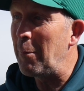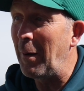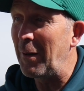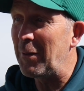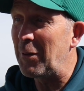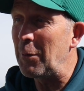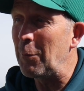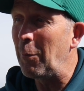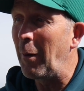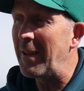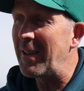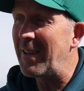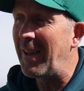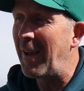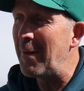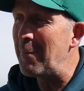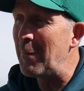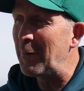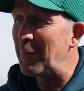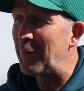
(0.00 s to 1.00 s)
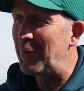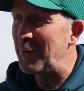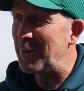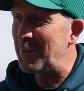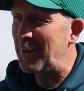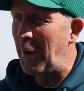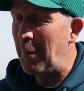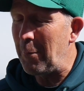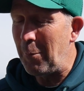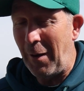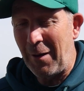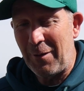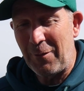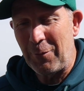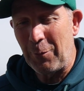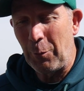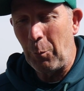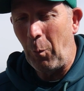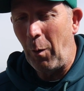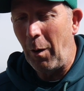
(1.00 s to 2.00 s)
Matthew Waite came in, first game back
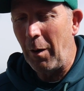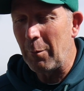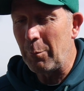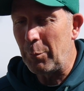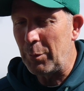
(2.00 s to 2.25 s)
for a while,